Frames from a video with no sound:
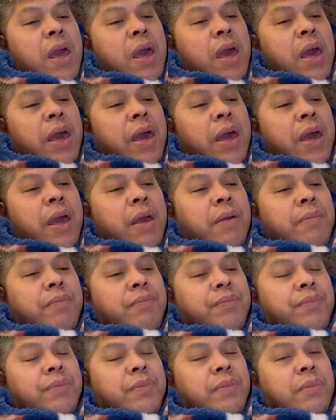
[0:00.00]

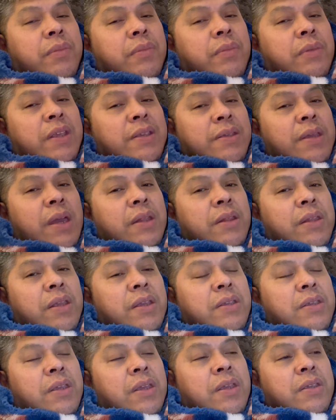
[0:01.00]
they said
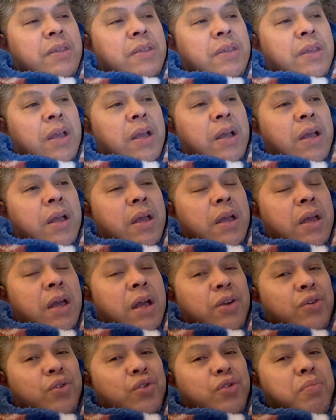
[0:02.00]
this is
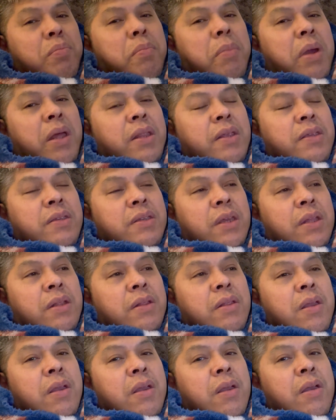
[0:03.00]
a good
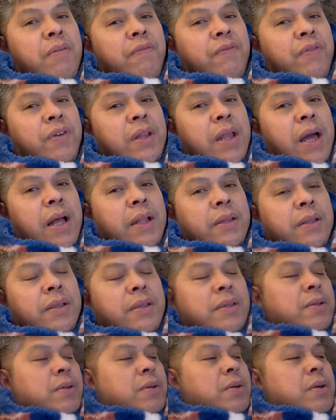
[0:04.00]
medicine for that.
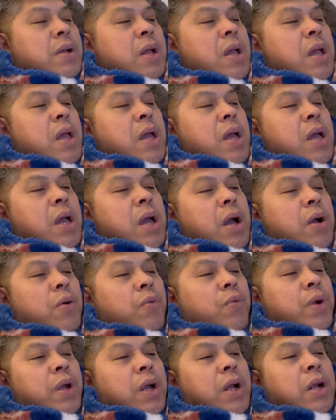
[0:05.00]
So
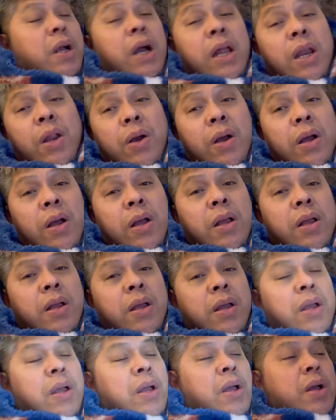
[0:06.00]
we are gonna
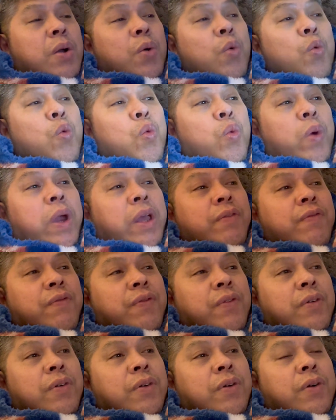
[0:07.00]
wait
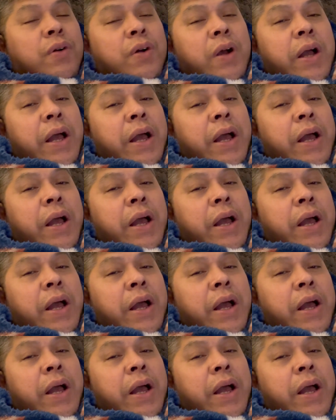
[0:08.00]
for